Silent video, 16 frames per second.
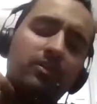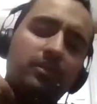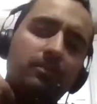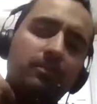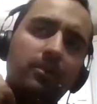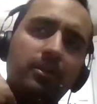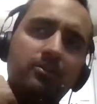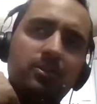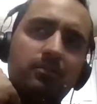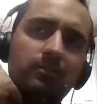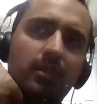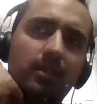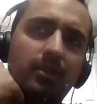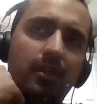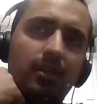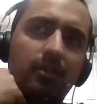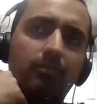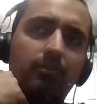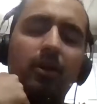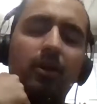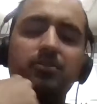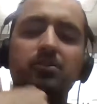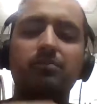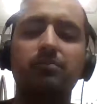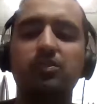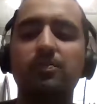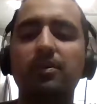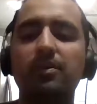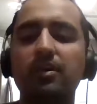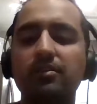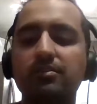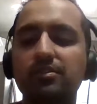did play it seemed like it had a positive
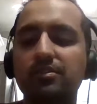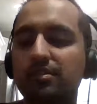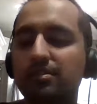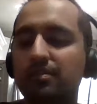response.